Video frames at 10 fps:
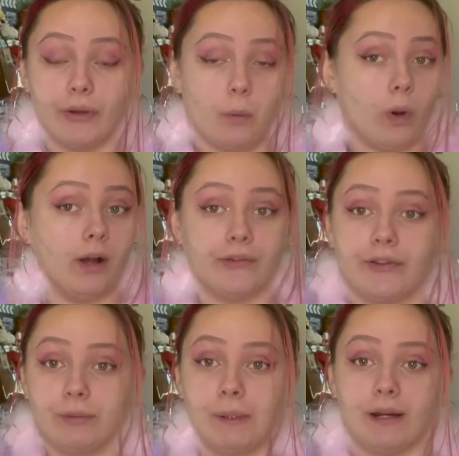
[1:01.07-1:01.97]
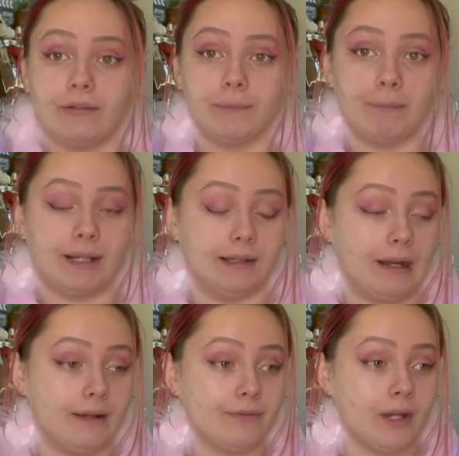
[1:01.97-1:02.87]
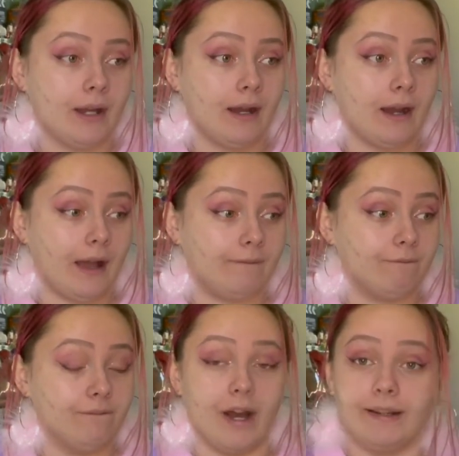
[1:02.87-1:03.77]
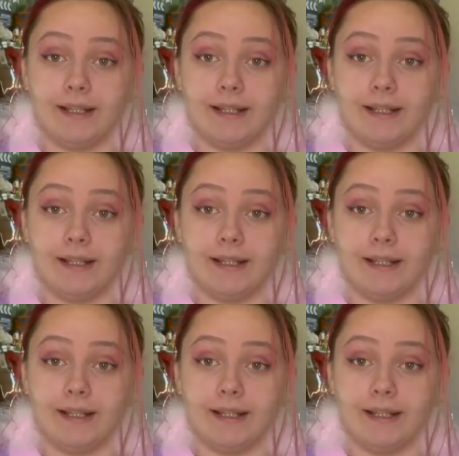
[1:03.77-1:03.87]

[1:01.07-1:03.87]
the worst experience of my life. I fucking